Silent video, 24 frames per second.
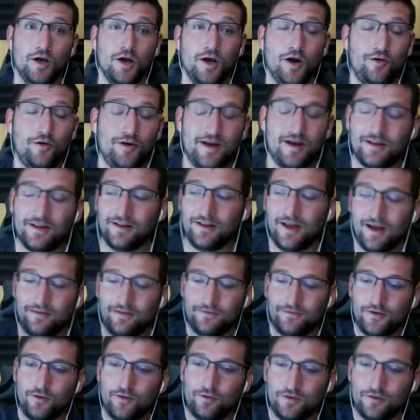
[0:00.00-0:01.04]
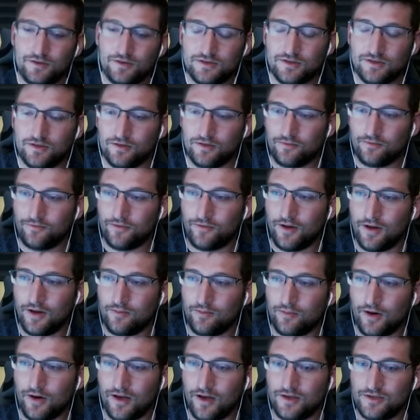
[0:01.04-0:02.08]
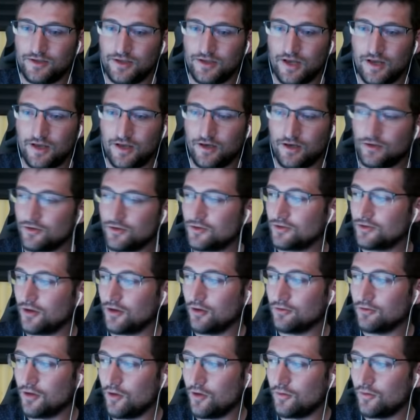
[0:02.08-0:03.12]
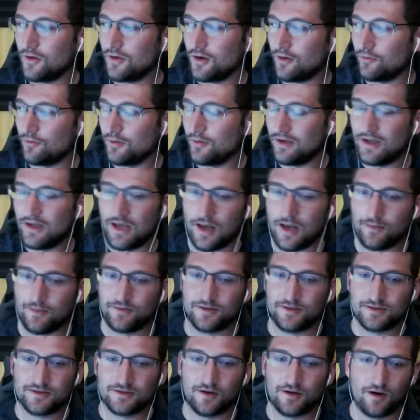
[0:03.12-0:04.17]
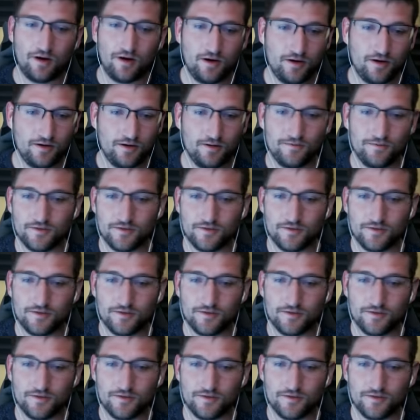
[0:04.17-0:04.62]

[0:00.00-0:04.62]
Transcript: All right, live viewers. Flying Brian J here, solo, gonna recap this card.